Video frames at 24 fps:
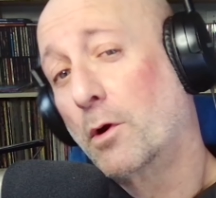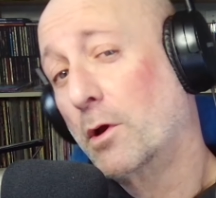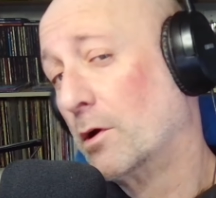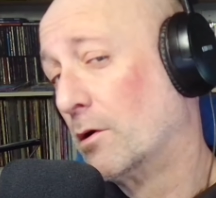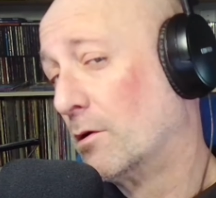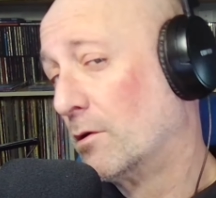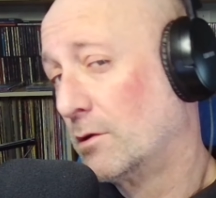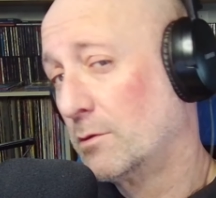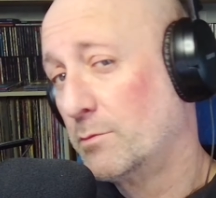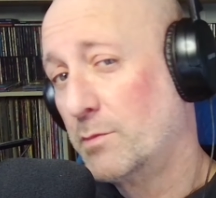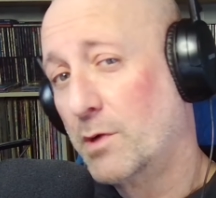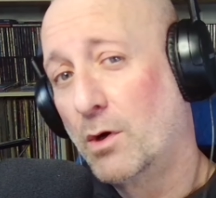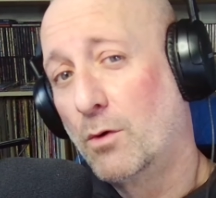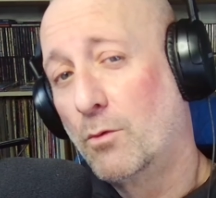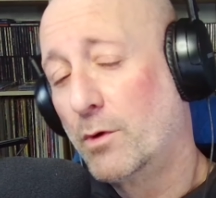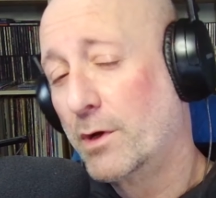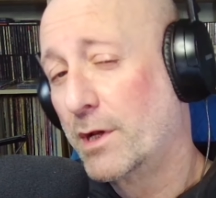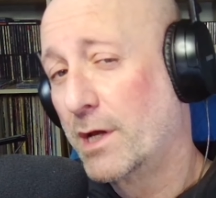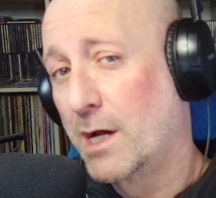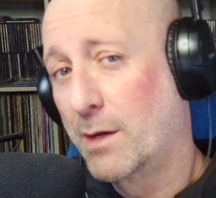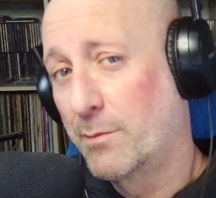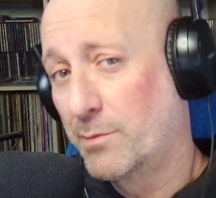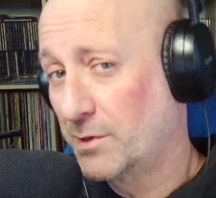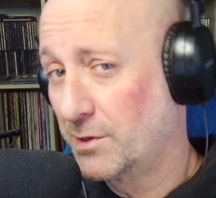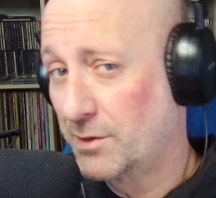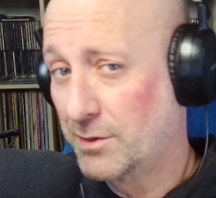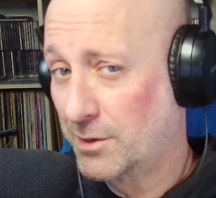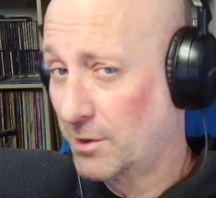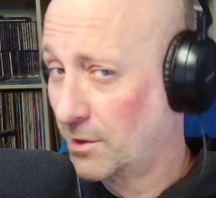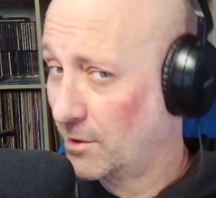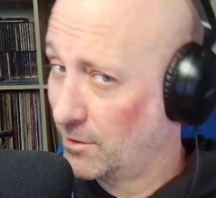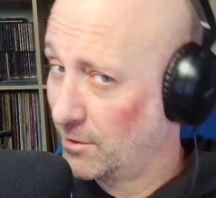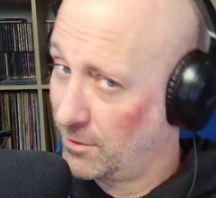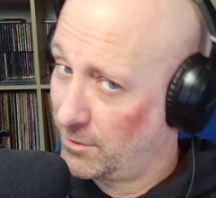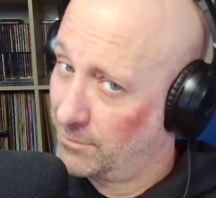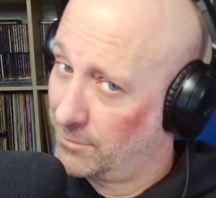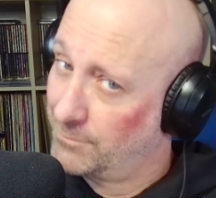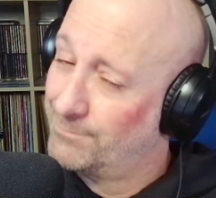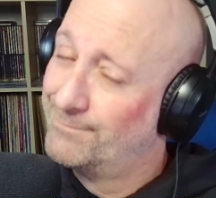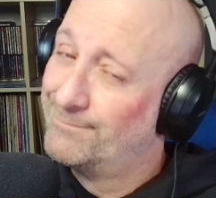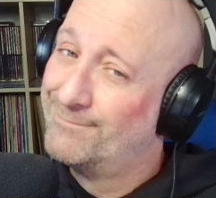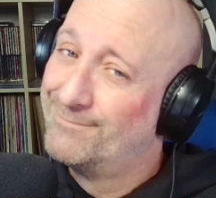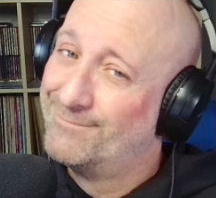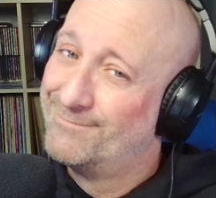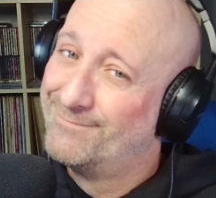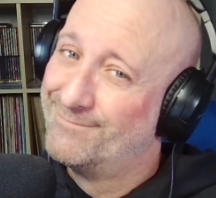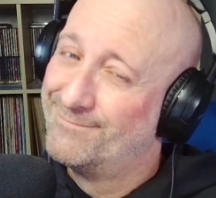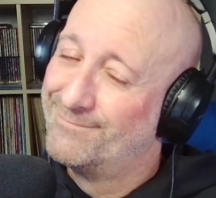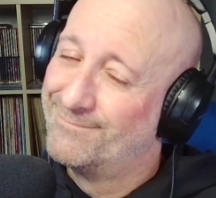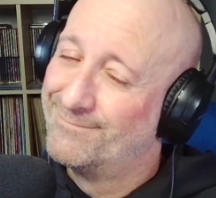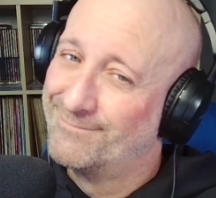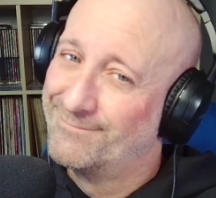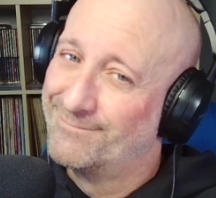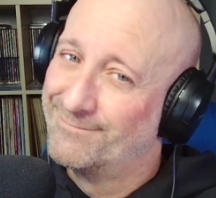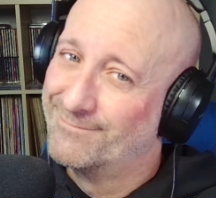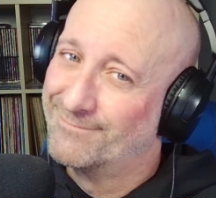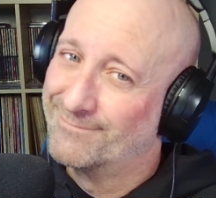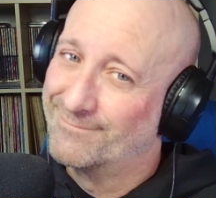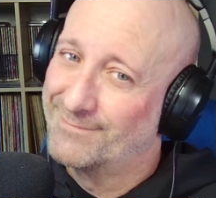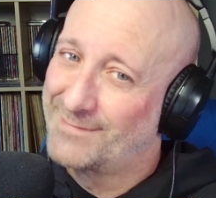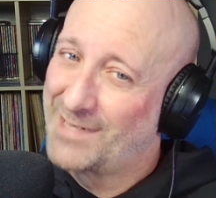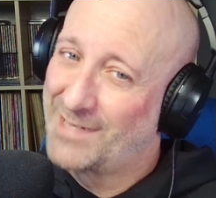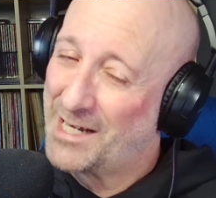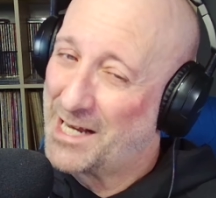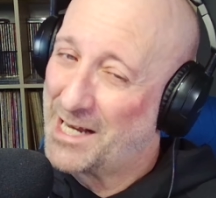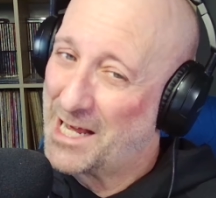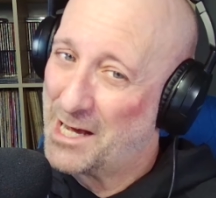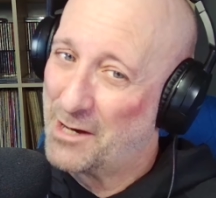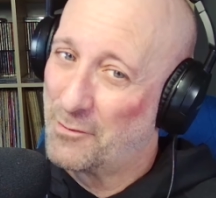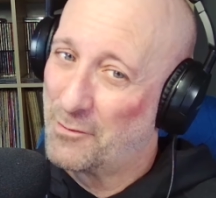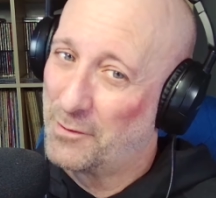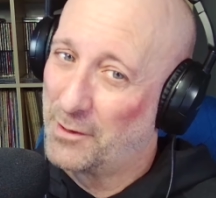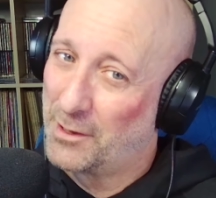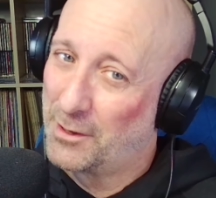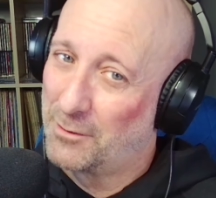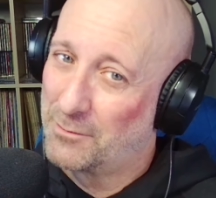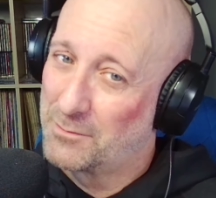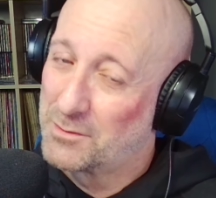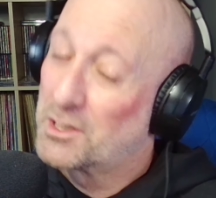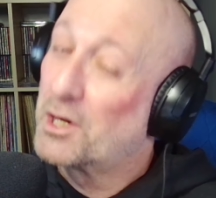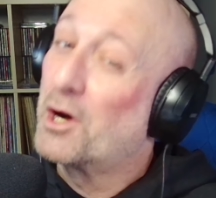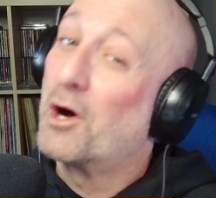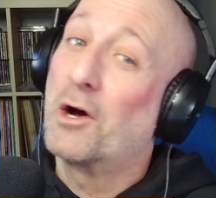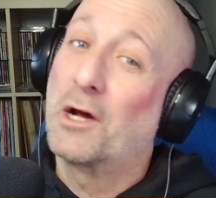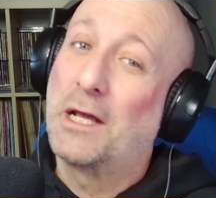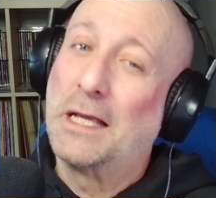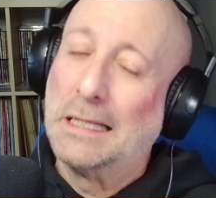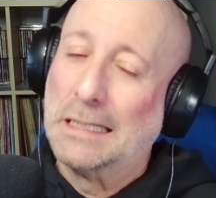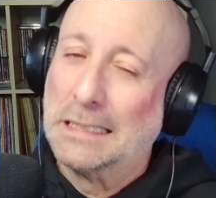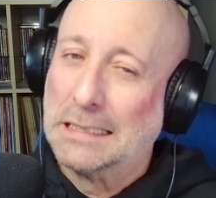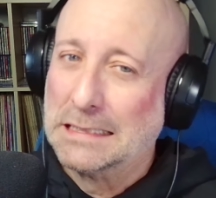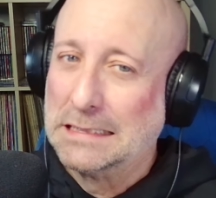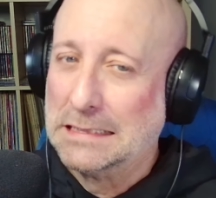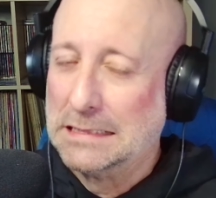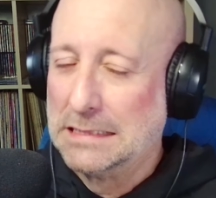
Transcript: all about what happened to her and how they're talking